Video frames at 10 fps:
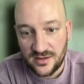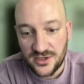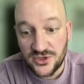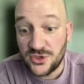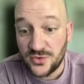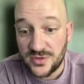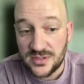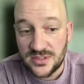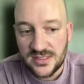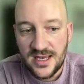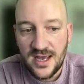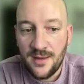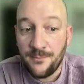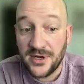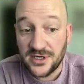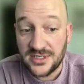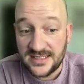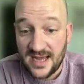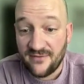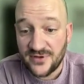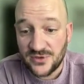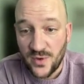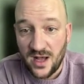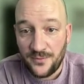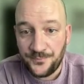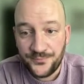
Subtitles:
they're students, but your staff as well.